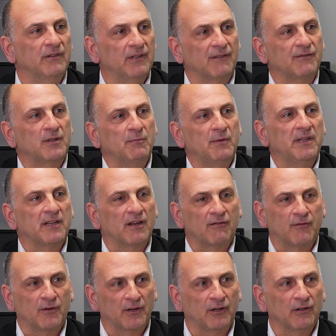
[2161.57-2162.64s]
You have to be there
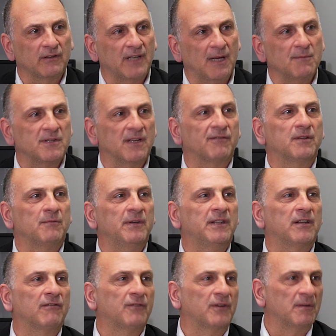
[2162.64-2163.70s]
for the good times, you have to be
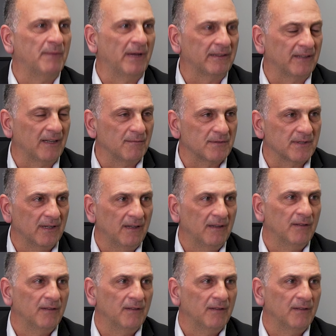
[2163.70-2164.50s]
there for the bad times.